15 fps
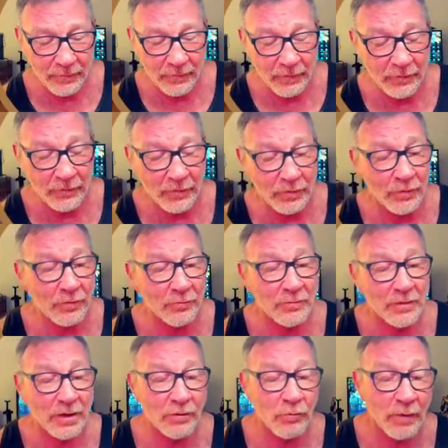So
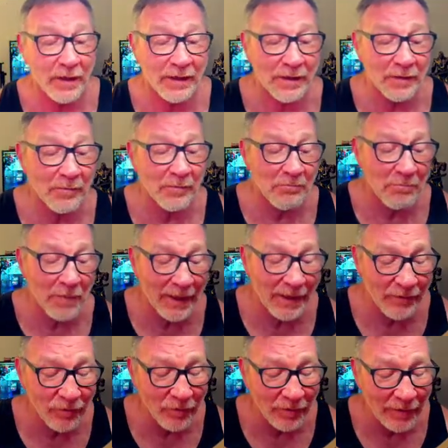kind of waiting
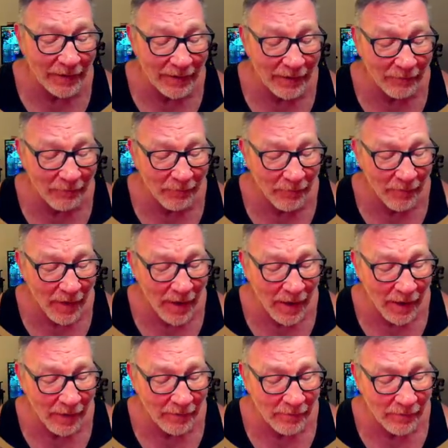patiently for that.